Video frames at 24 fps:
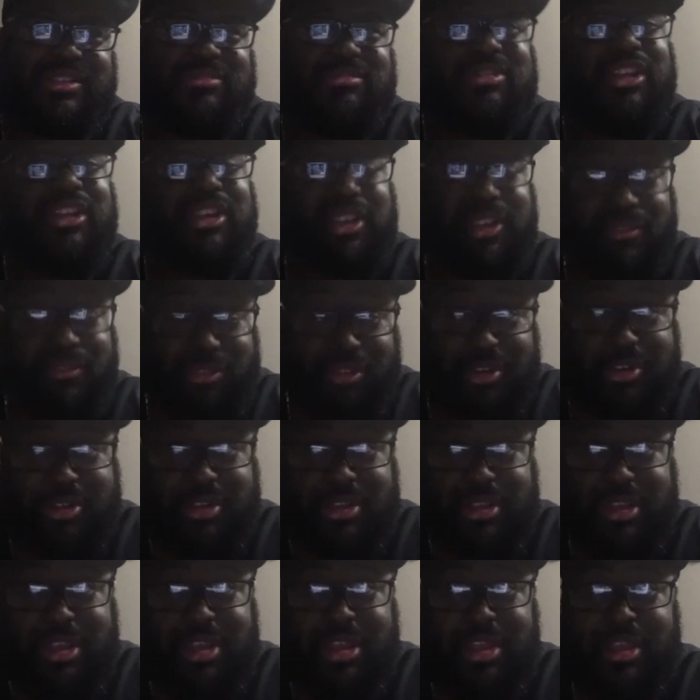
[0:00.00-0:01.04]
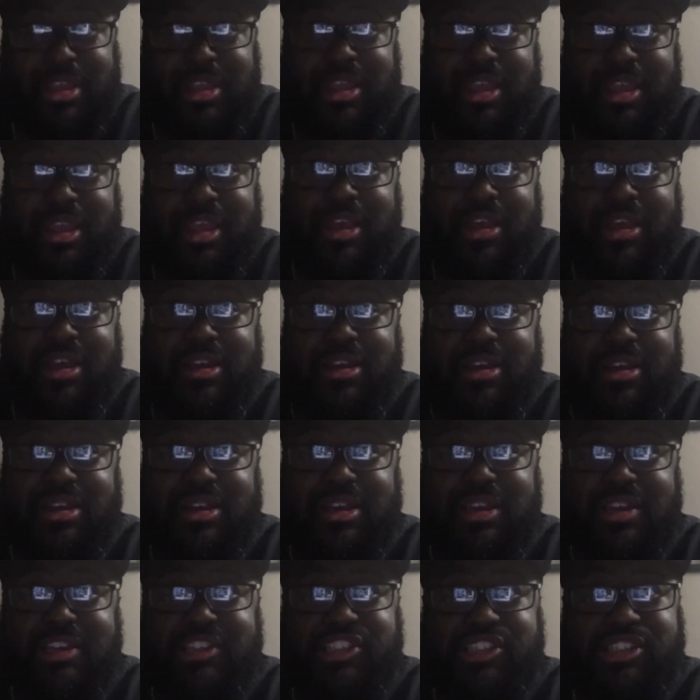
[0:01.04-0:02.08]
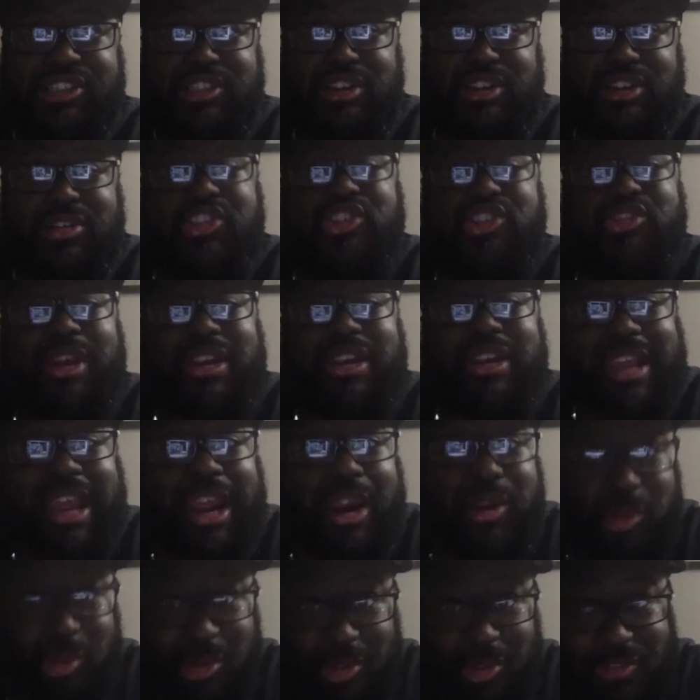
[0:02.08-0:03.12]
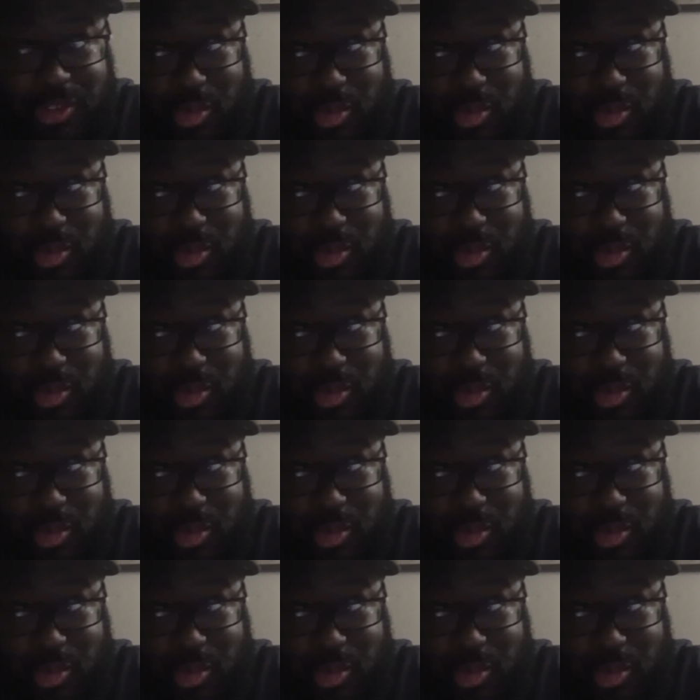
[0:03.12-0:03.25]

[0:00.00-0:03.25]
delivered, and she's on the straight and narrow, if